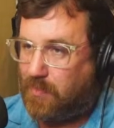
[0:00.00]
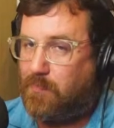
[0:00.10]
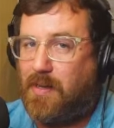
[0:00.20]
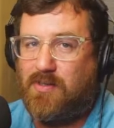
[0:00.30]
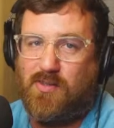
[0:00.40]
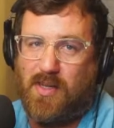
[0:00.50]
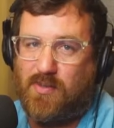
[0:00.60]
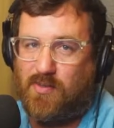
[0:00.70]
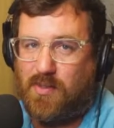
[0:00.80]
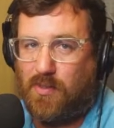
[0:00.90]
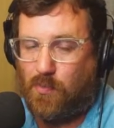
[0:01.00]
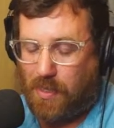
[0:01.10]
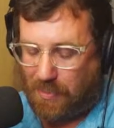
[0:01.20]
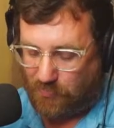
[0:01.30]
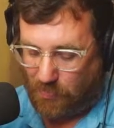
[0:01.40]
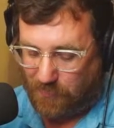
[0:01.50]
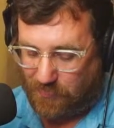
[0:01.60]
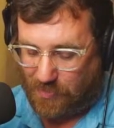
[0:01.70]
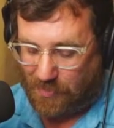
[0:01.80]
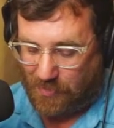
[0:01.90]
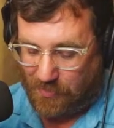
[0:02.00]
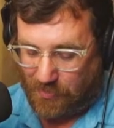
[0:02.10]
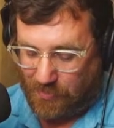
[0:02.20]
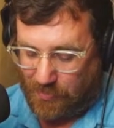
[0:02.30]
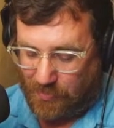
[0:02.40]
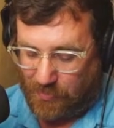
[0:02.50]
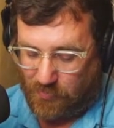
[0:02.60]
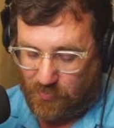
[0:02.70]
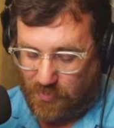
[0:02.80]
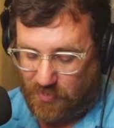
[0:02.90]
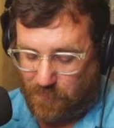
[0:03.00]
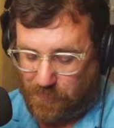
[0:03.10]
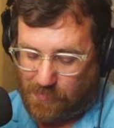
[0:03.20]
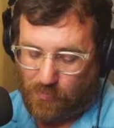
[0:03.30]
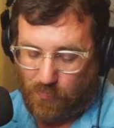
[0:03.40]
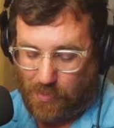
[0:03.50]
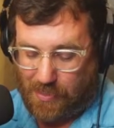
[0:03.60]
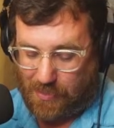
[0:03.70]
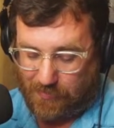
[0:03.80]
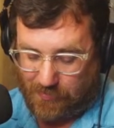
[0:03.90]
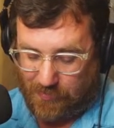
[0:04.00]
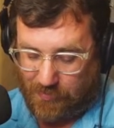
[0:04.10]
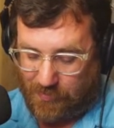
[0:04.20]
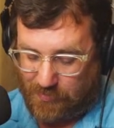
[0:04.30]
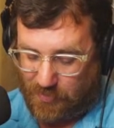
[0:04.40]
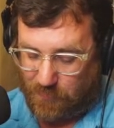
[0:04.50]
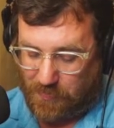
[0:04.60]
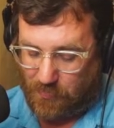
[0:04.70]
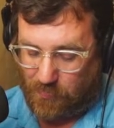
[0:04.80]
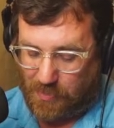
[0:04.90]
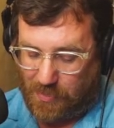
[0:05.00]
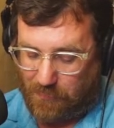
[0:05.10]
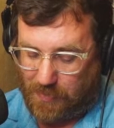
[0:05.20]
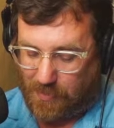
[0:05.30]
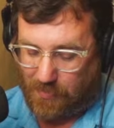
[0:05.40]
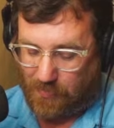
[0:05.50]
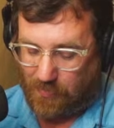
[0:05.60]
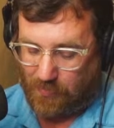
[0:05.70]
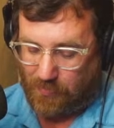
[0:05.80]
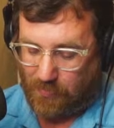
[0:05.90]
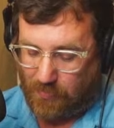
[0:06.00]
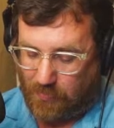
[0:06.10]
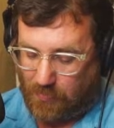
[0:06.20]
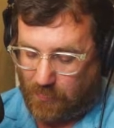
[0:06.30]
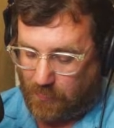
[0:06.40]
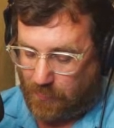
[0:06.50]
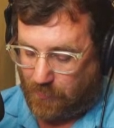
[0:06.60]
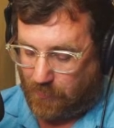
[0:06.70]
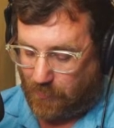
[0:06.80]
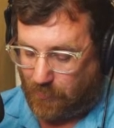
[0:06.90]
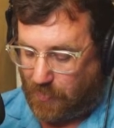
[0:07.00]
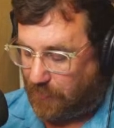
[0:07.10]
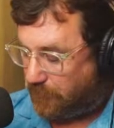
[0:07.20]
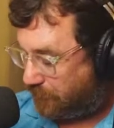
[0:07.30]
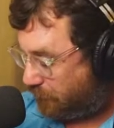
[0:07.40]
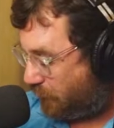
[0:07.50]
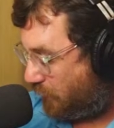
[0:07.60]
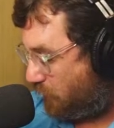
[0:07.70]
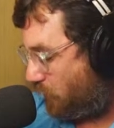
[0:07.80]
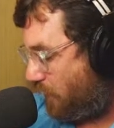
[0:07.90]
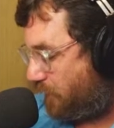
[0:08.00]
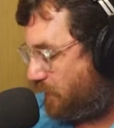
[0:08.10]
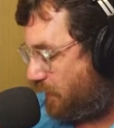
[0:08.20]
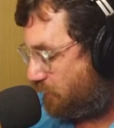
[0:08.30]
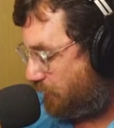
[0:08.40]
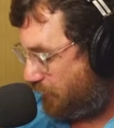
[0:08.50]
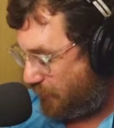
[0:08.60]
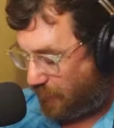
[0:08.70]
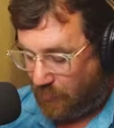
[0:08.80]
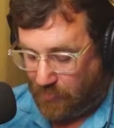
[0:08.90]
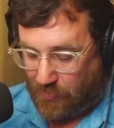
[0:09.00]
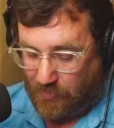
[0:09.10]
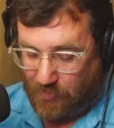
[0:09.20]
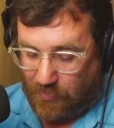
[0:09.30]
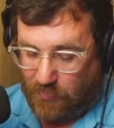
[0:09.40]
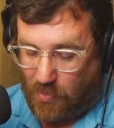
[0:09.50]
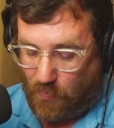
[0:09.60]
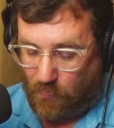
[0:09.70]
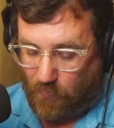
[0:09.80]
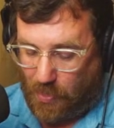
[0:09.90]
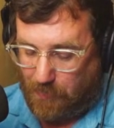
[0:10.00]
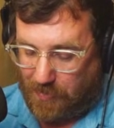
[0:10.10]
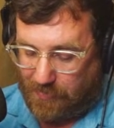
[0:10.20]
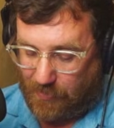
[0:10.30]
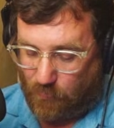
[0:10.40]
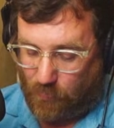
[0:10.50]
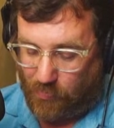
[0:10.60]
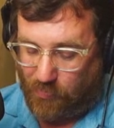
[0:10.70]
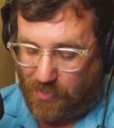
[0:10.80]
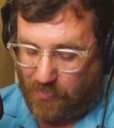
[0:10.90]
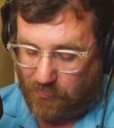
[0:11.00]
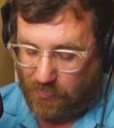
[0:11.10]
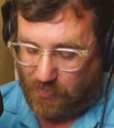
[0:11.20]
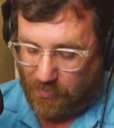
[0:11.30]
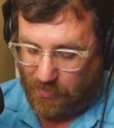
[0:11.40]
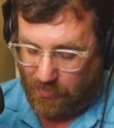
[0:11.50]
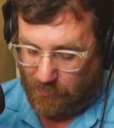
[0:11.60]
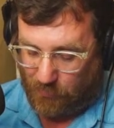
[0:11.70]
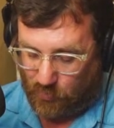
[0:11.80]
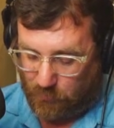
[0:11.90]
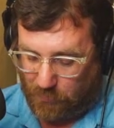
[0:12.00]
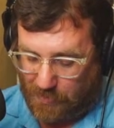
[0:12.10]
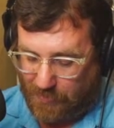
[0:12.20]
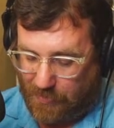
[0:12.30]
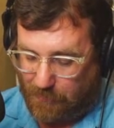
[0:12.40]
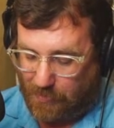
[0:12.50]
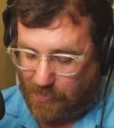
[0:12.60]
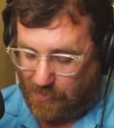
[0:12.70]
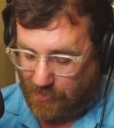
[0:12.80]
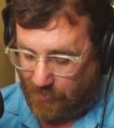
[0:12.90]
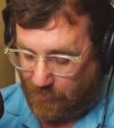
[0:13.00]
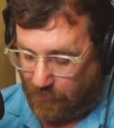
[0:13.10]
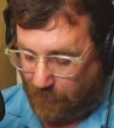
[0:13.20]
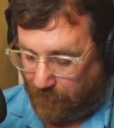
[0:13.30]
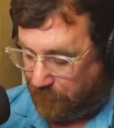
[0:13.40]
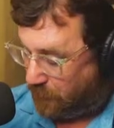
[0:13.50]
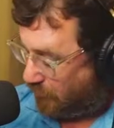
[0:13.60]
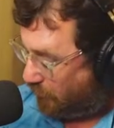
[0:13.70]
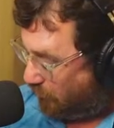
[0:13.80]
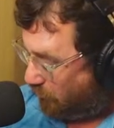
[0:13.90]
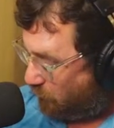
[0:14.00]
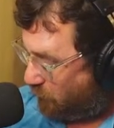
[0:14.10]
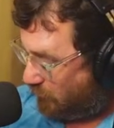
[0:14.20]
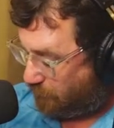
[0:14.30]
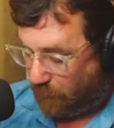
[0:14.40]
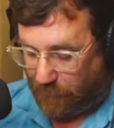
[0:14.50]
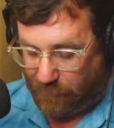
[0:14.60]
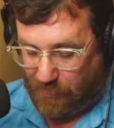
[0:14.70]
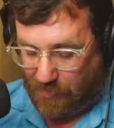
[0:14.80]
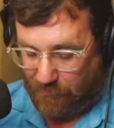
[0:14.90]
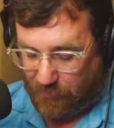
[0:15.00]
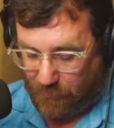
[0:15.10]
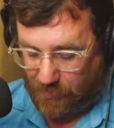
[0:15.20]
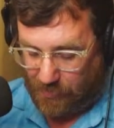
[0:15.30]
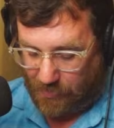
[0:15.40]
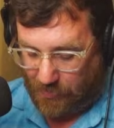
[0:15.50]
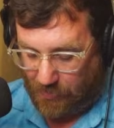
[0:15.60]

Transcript: My son's still awake, so I'm going to say, just be quiet. Just be quiet, man. Okay. Don't ever text me again. So I'm going to take 1,000 and multiply that by our 6.53